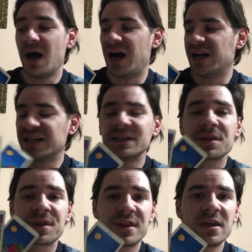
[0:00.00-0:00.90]
Another
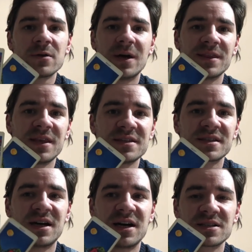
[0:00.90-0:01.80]
thing what these
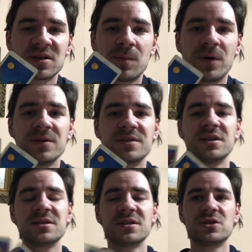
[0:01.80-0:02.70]
cards are pointing
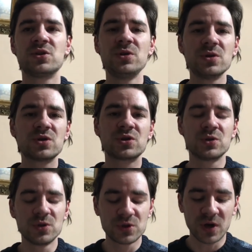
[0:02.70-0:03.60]
is that you
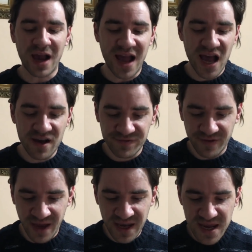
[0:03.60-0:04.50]
should you have
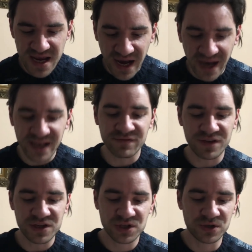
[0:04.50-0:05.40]
any kind of
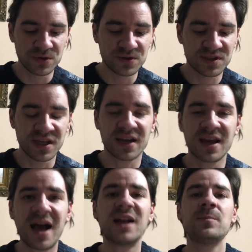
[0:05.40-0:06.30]
issues that
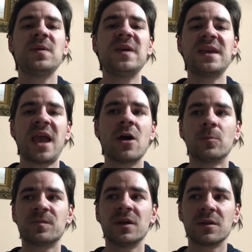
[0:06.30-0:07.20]
can be
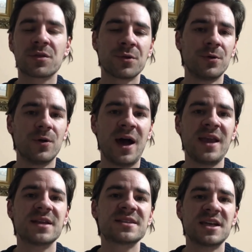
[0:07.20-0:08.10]
helped through
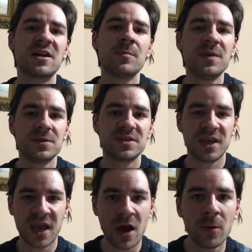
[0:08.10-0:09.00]
a
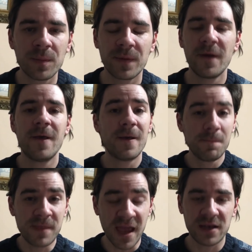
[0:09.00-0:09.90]
therapeutic help,
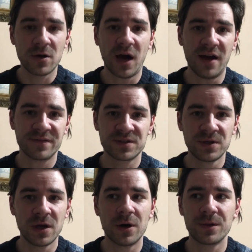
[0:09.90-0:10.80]
then you have to
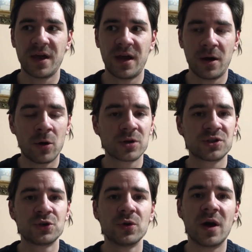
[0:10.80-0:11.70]
go there or through